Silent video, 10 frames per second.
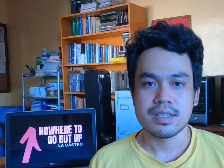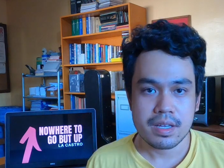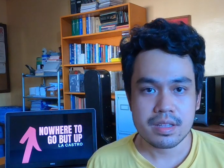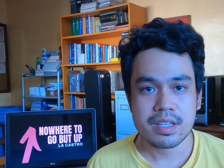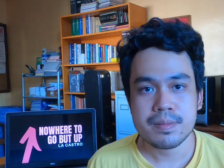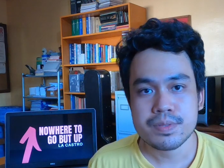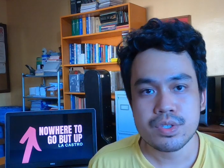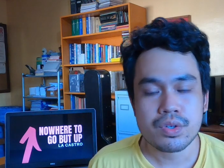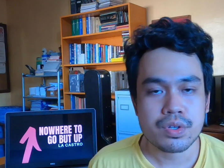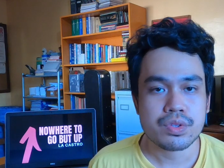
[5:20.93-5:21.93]
It keeps
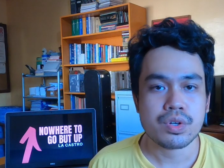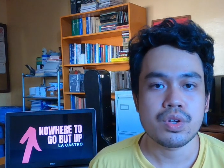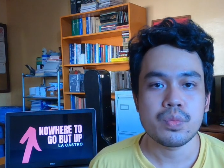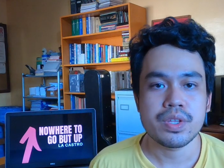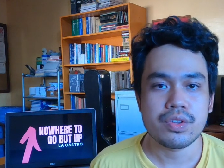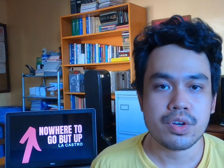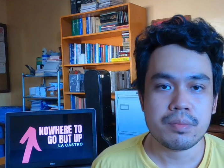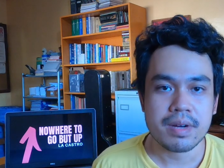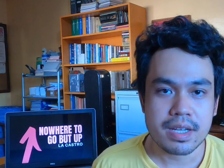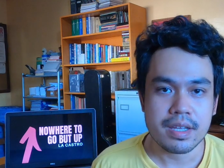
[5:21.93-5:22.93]
you control with
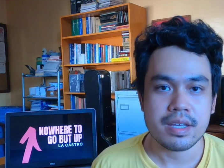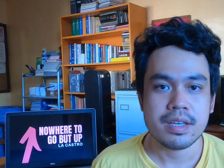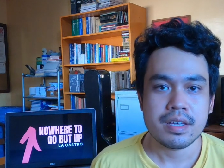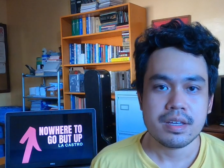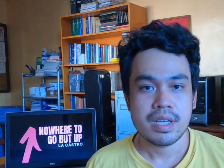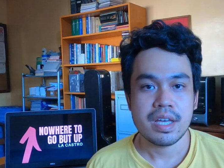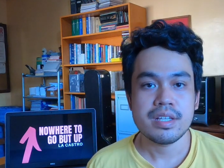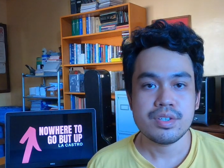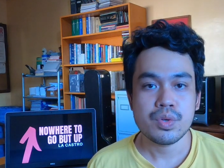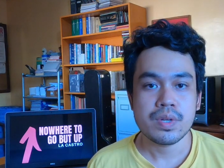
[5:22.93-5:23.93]
your money,
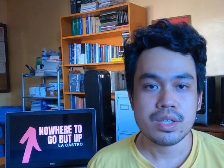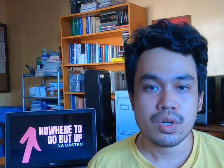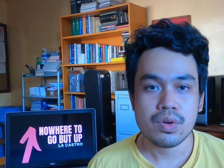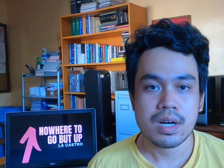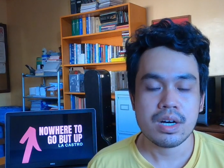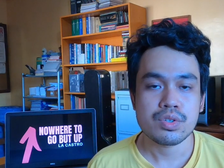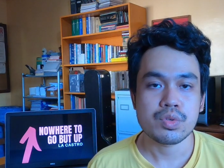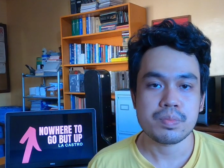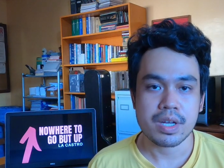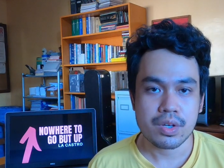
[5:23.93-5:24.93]
and you will know how
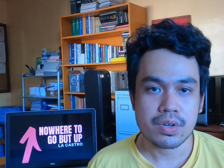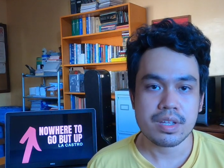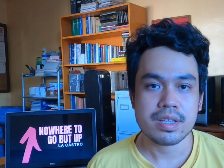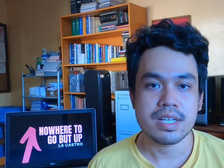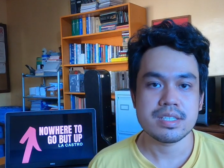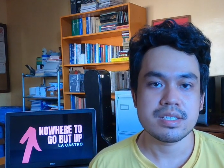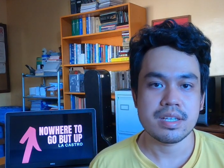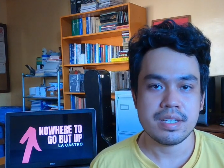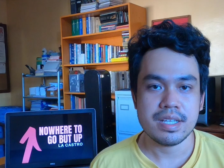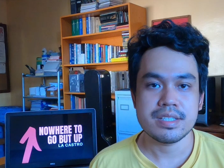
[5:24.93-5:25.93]
to prioritize
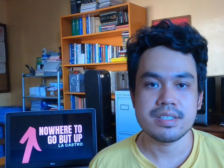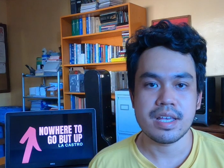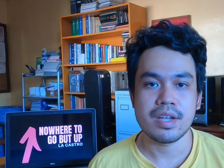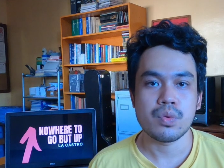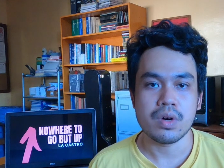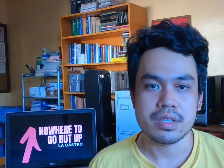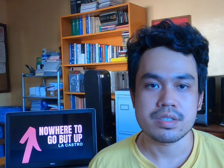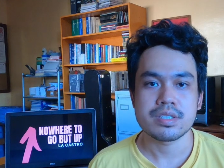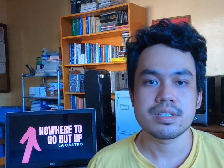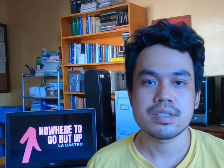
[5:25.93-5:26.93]
needs and
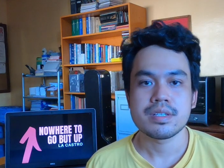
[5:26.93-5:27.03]
wants.